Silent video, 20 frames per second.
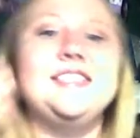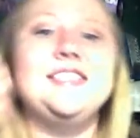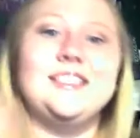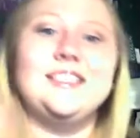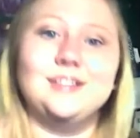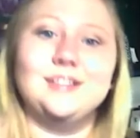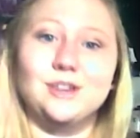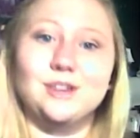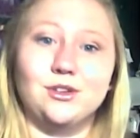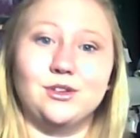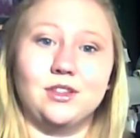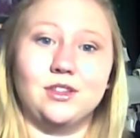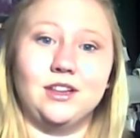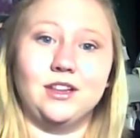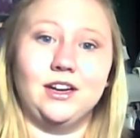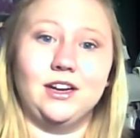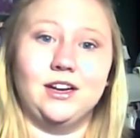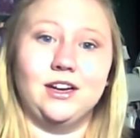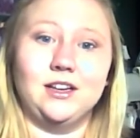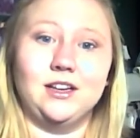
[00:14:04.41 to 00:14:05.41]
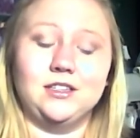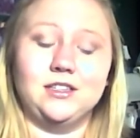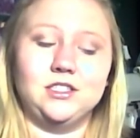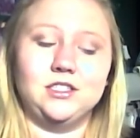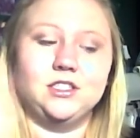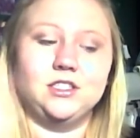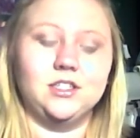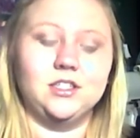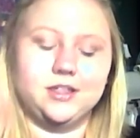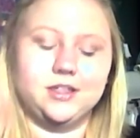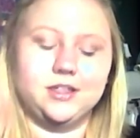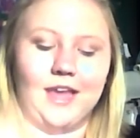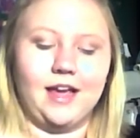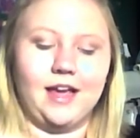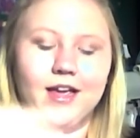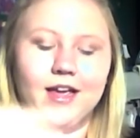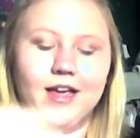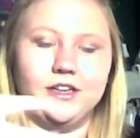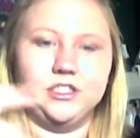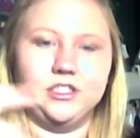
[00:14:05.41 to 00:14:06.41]
she took the lyric, she took
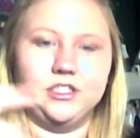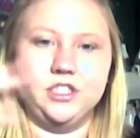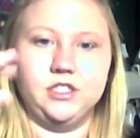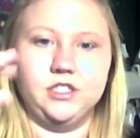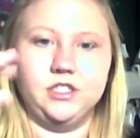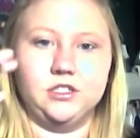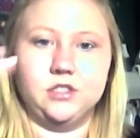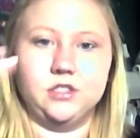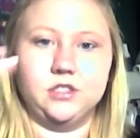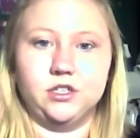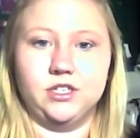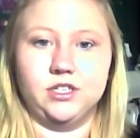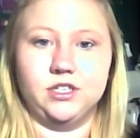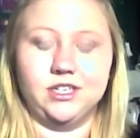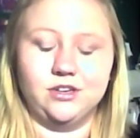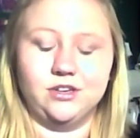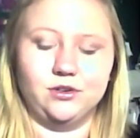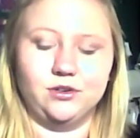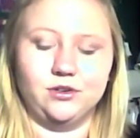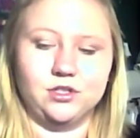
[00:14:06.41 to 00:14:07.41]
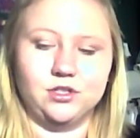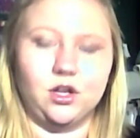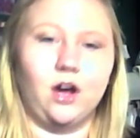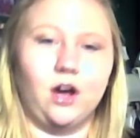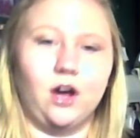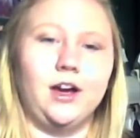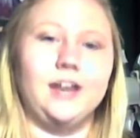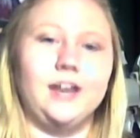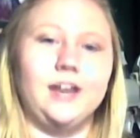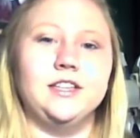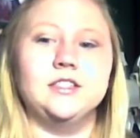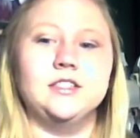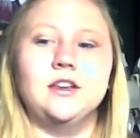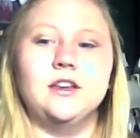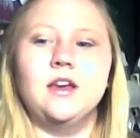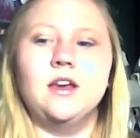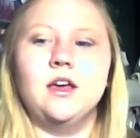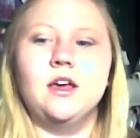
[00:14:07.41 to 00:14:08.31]
that and she turned it into a song, and it's